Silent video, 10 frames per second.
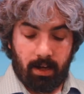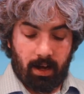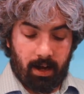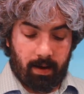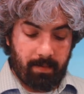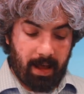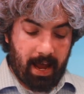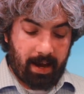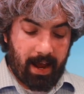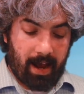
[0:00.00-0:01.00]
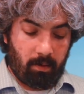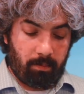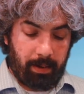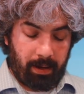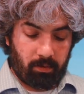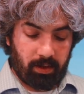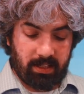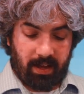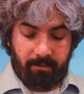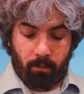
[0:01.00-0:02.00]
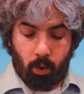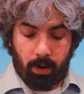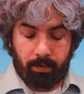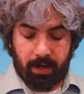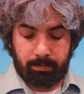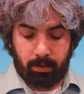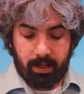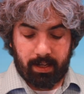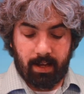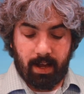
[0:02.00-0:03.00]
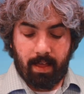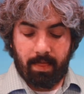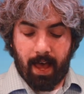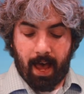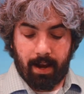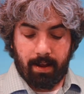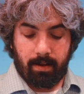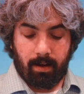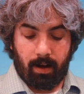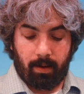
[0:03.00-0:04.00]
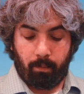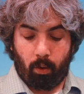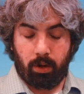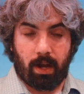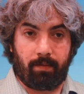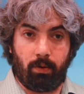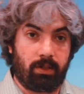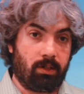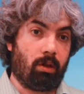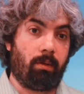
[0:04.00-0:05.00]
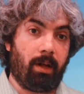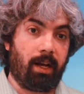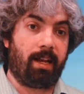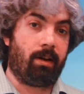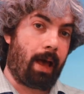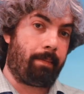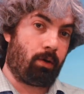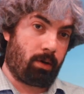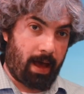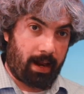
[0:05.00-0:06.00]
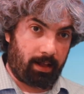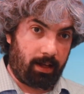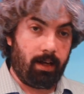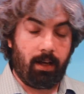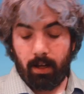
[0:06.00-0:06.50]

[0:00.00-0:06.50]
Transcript: Um, and now Bing released a WordPress plugin that um, all you have to do is install the plugin and it'll happen automatically.